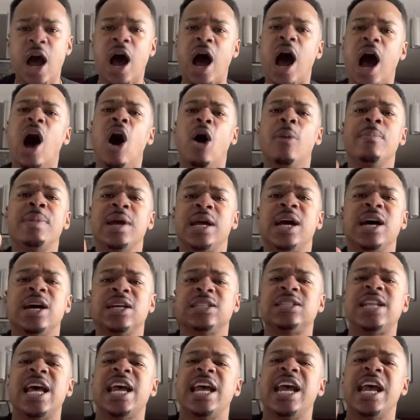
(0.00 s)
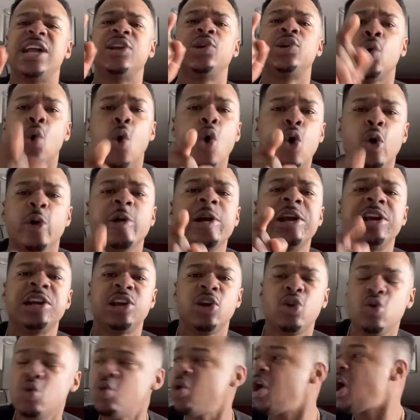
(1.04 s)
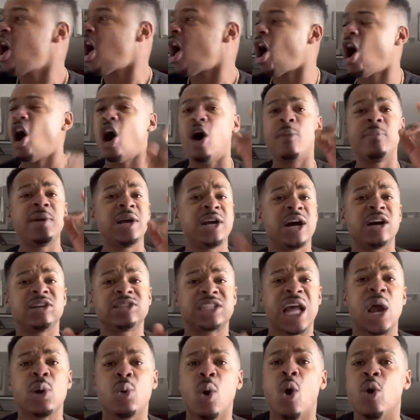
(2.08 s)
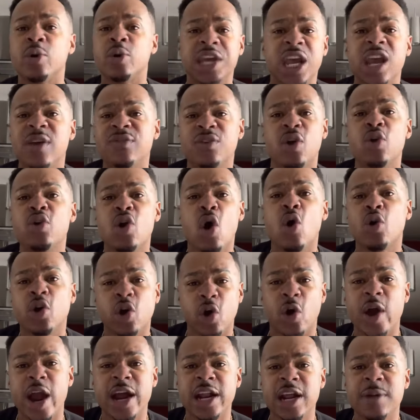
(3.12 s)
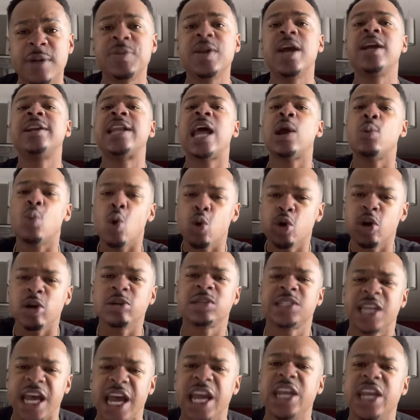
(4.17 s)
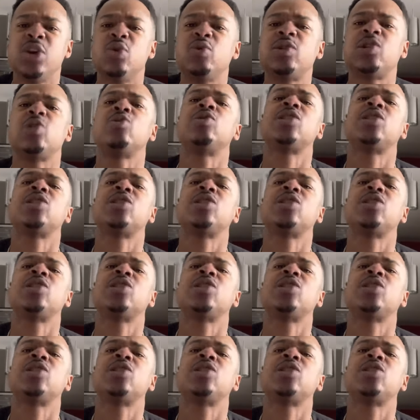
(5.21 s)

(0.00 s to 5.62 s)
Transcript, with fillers: all because they ignoring you, all because they won't give you your credit, they will continue to